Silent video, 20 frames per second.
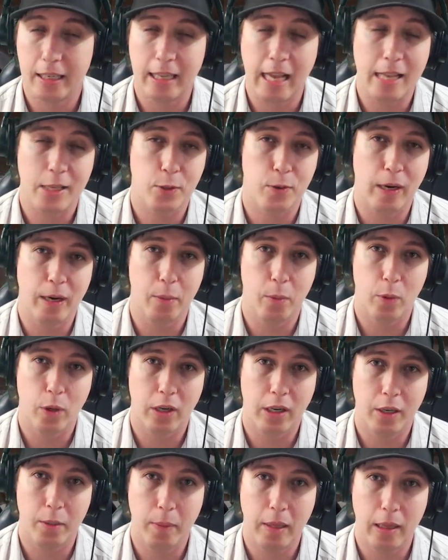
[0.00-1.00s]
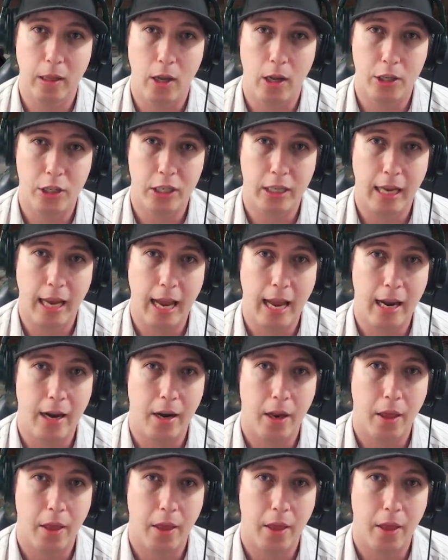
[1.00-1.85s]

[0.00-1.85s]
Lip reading: That's right. We're going to be launching at